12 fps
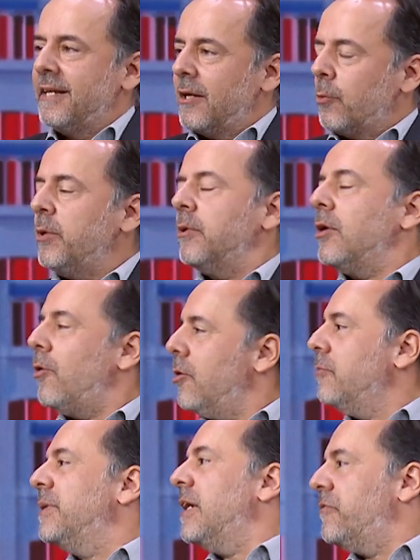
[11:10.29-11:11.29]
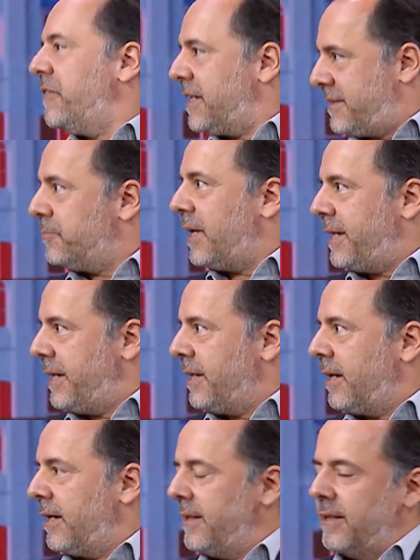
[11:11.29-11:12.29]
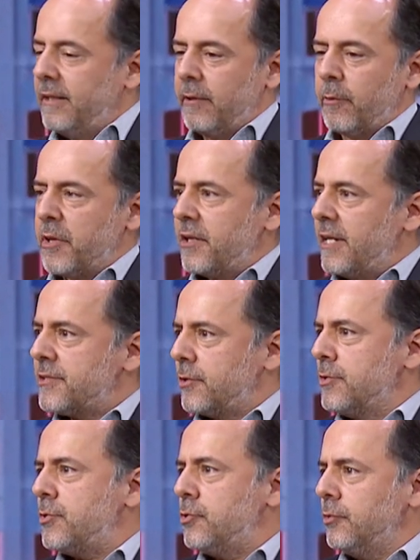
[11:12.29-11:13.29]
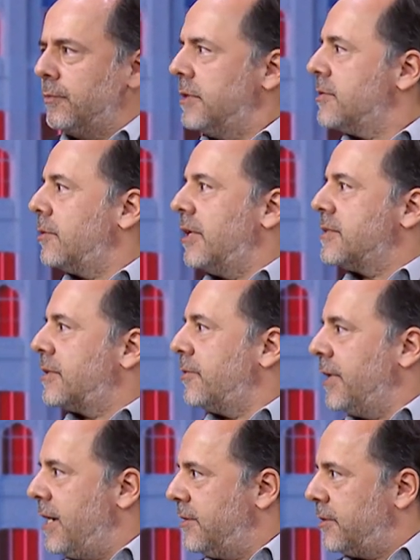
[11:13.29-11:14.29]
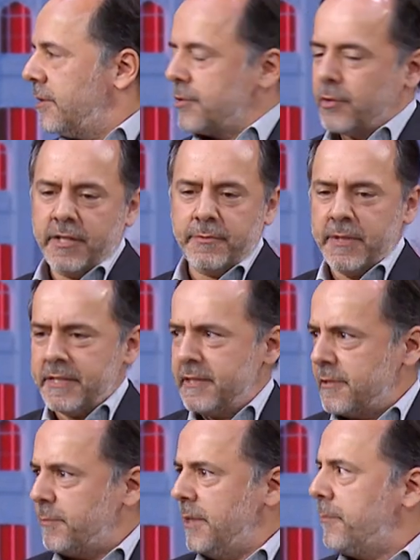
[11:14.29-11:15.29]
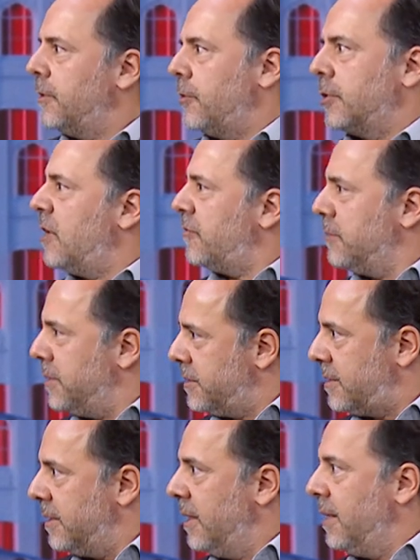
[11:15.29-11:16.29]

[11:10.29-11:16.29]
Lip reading: We will all be affected by AI, whether as consumers or as creators or as business people or government